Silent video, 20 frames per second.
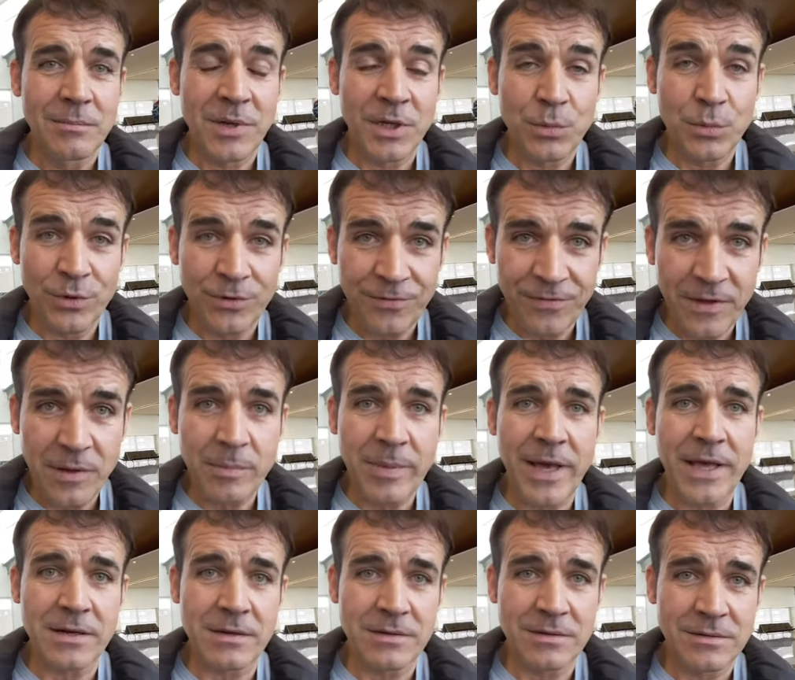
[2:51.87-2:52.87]
but we feel
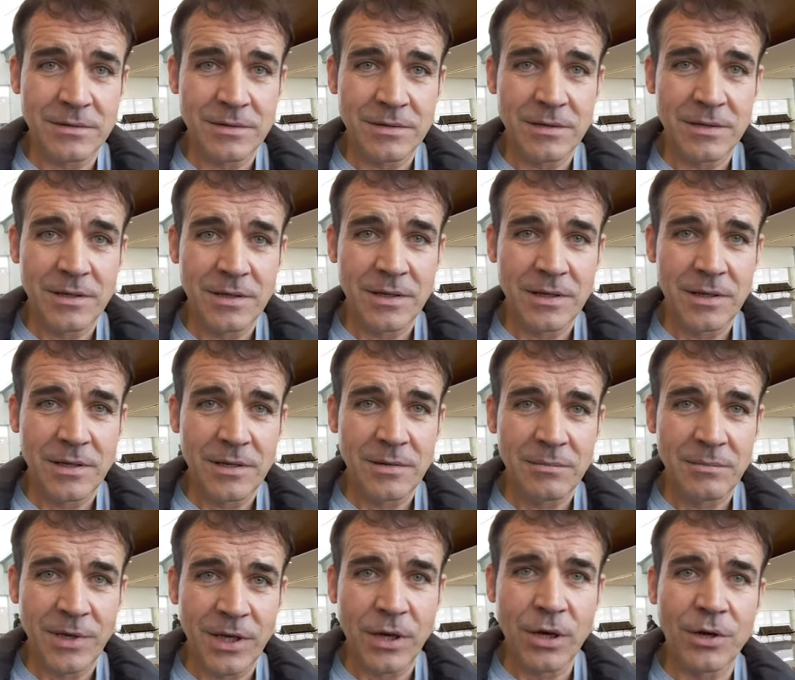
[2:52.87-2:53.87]
better
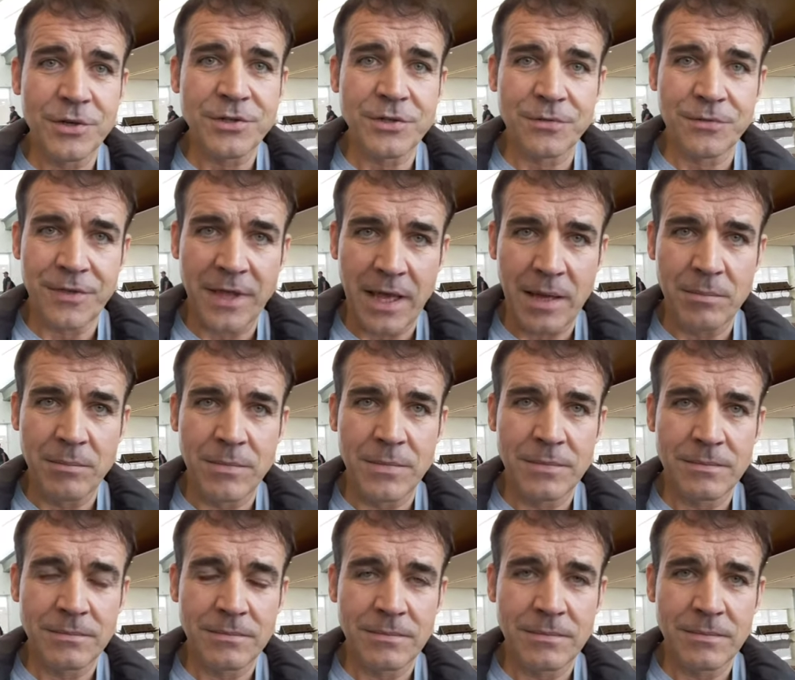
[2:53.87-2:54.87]
because of them.